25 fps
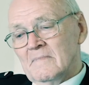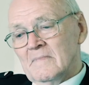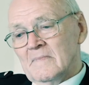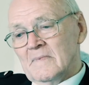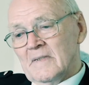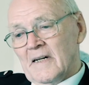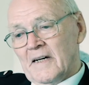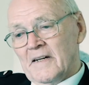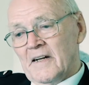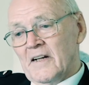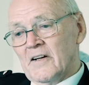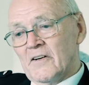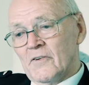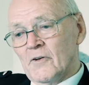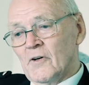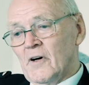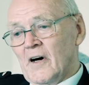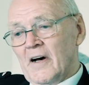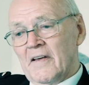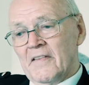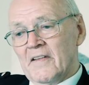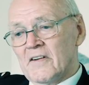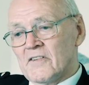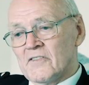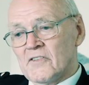And he wrote
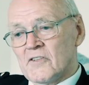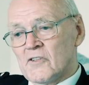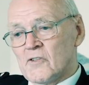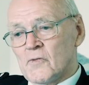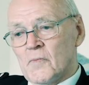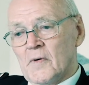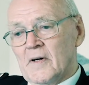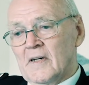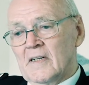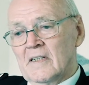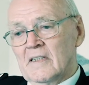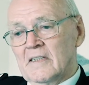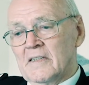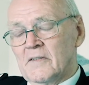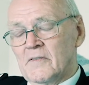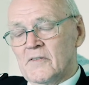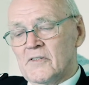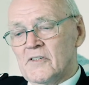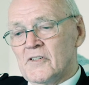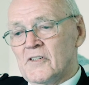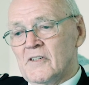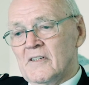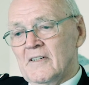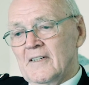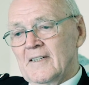others as well.
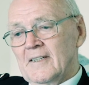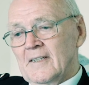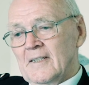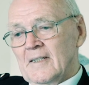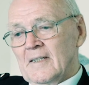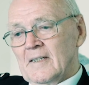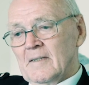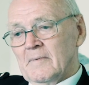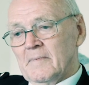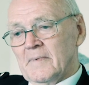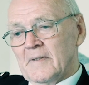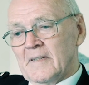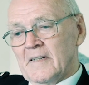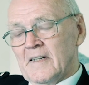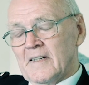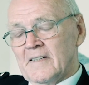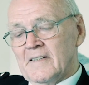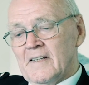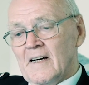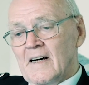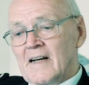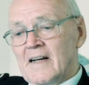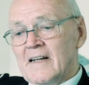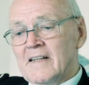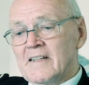But the
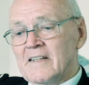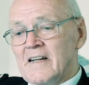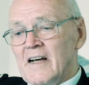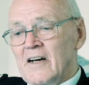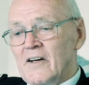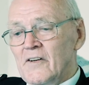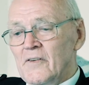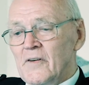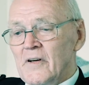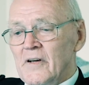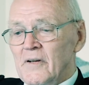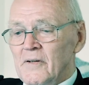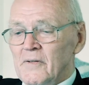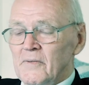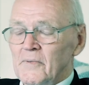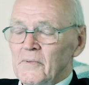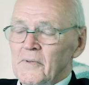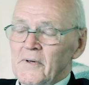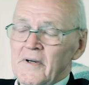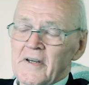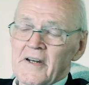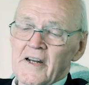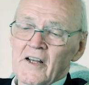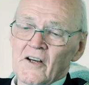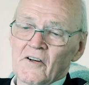talent,
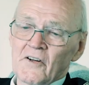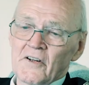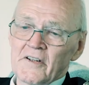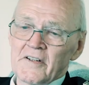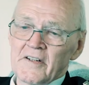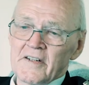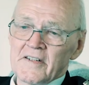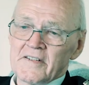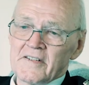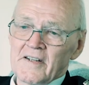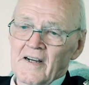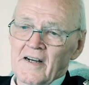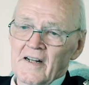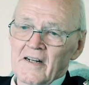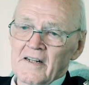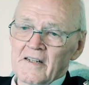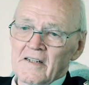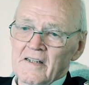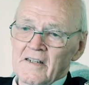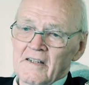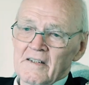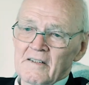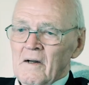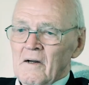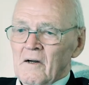where he got the
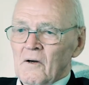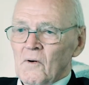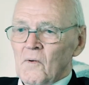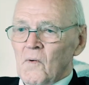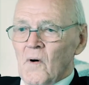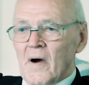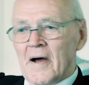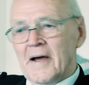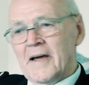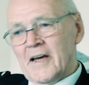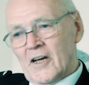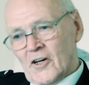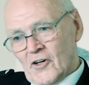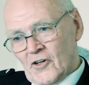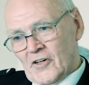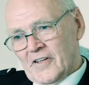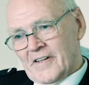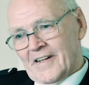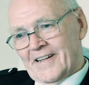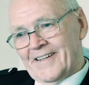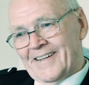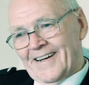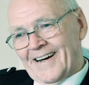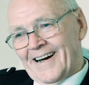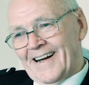talent, why he got
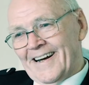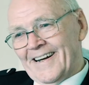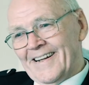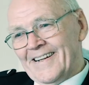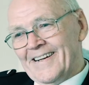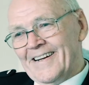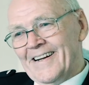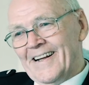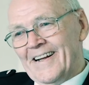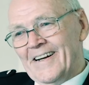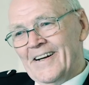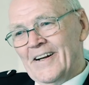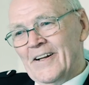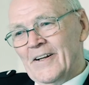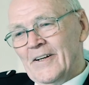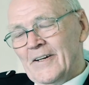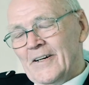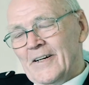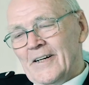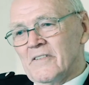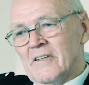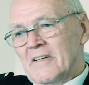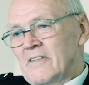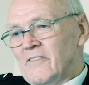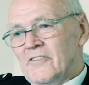the talent, and
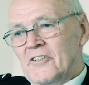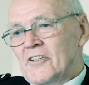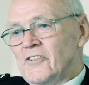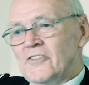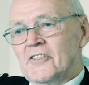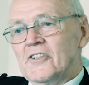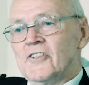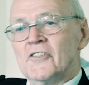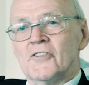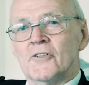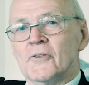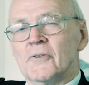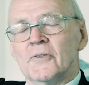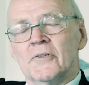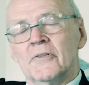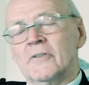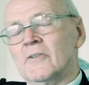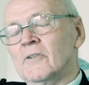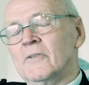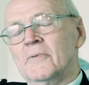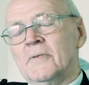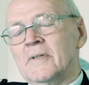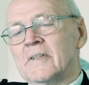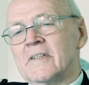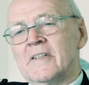you just don't
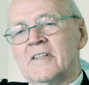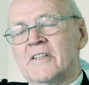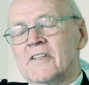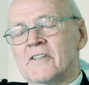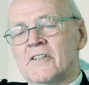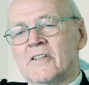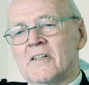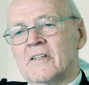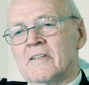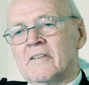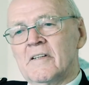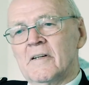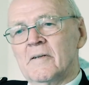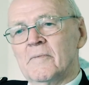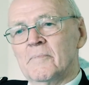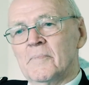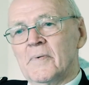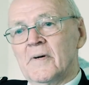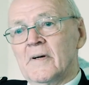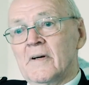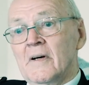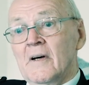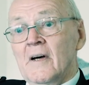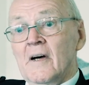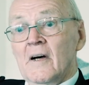know where these.
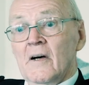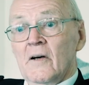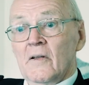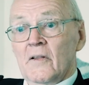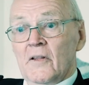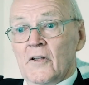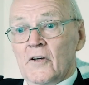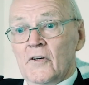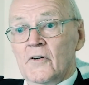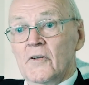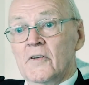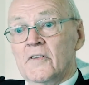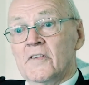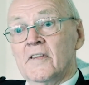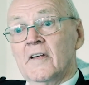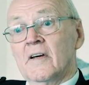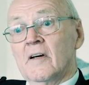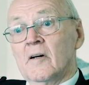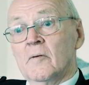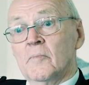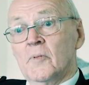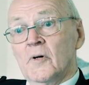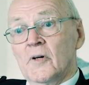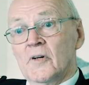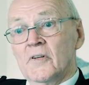But the good thing
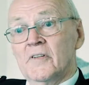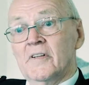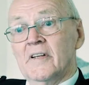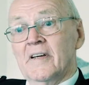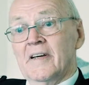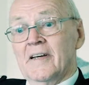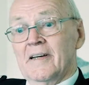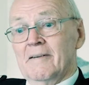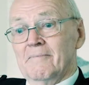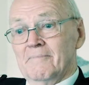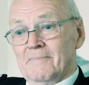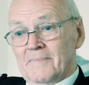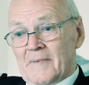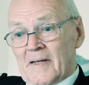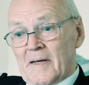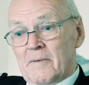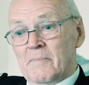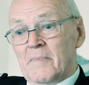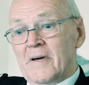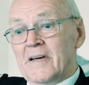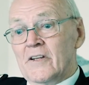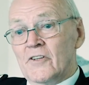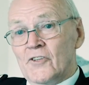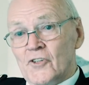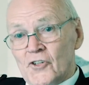about it, he
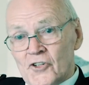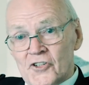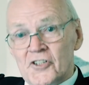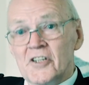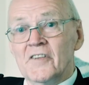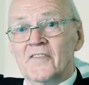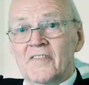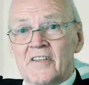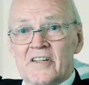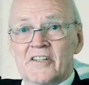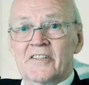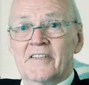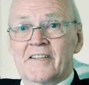made use of his